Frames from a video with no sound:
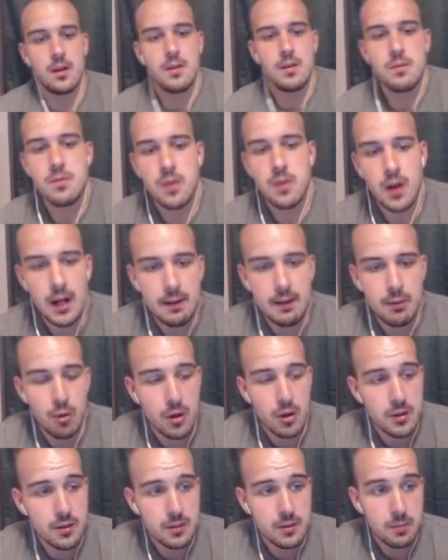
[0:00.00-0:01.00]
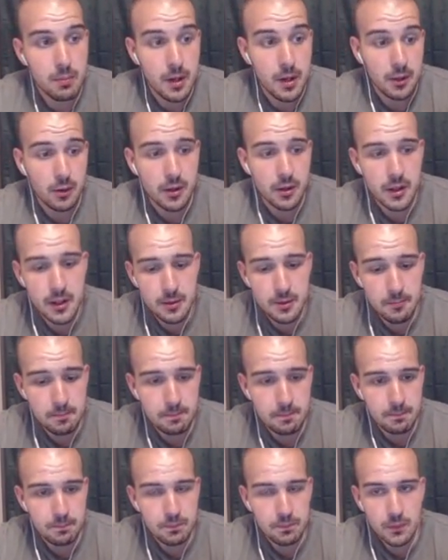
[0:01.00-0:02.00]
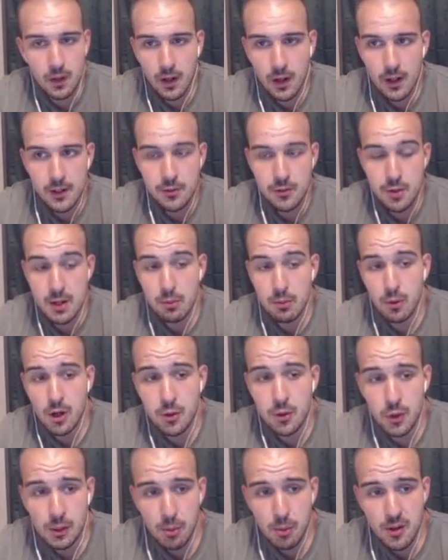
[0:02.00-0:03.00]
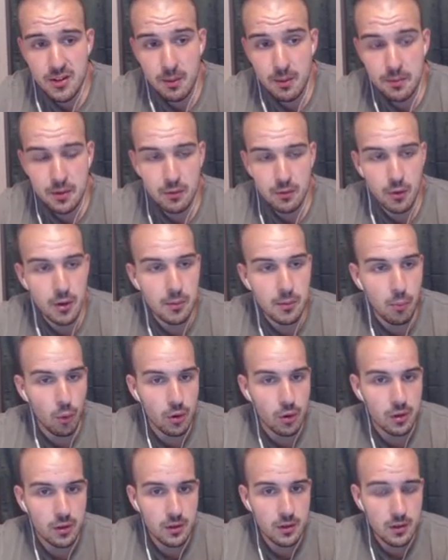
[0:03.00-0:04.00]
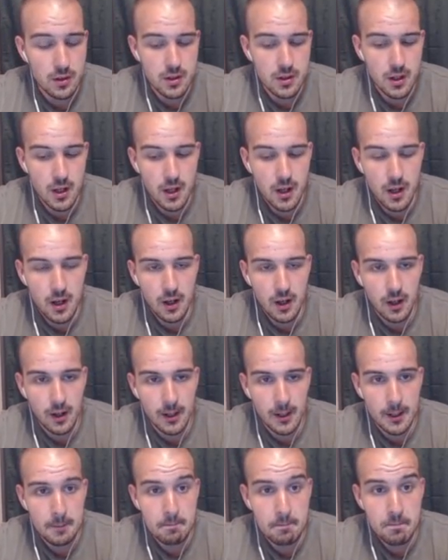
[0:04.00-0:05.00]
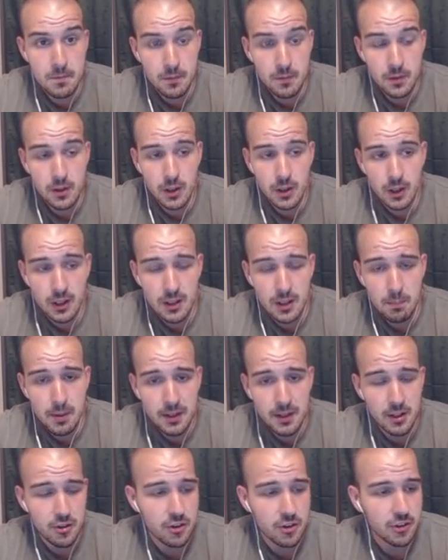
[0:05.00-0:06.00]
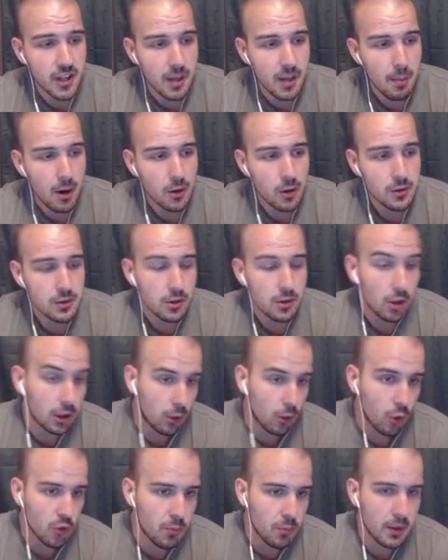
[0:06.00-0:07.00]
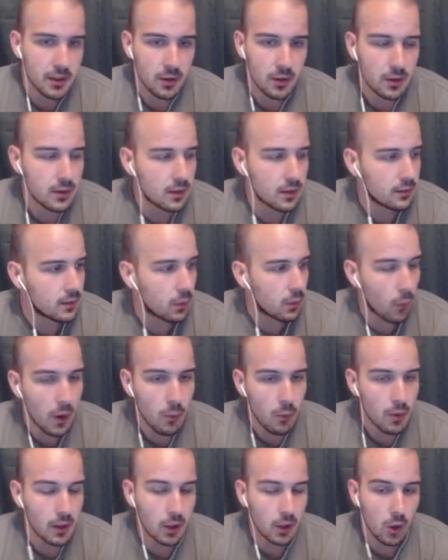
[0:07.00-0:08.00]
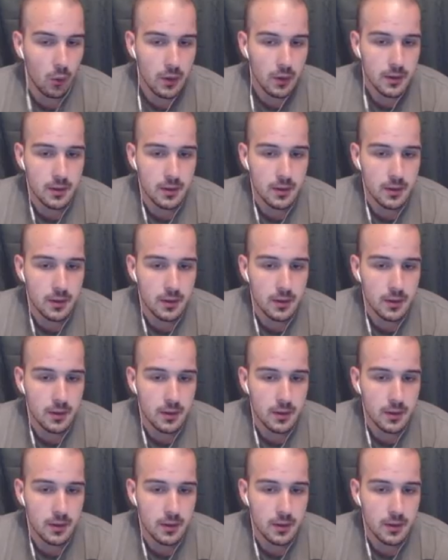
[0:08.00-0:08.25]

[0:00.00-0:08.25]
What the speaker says: Hi everyone, Petko here, and today we're going to talk about something very important. Early beta just came out, closed beta, the way you want to call it,